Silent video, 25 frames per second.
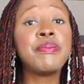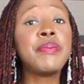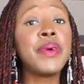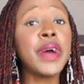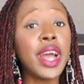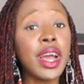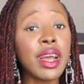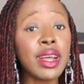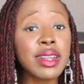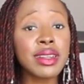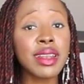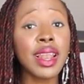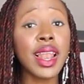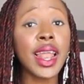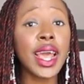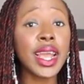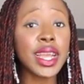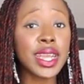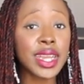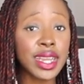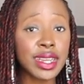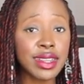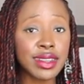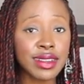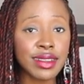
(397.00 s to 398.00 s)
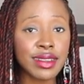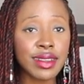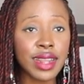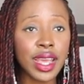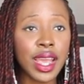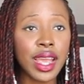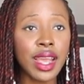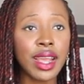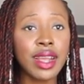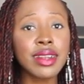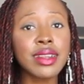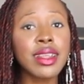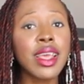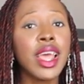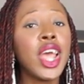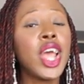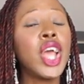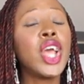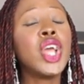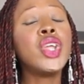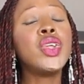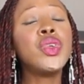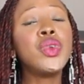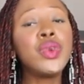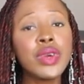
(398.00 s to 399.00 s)
but like I said,
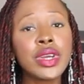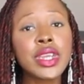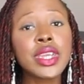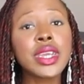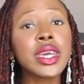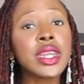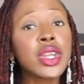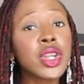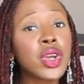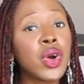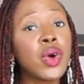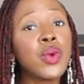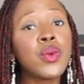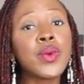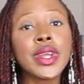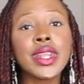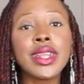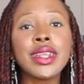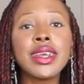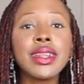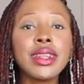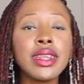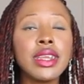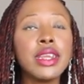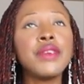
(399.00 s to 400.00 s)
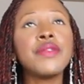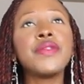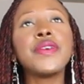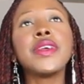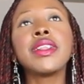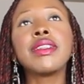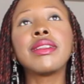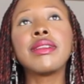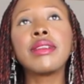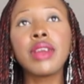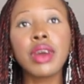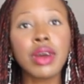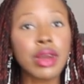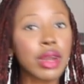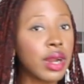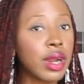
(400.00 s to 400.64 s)
you can go with it if it's your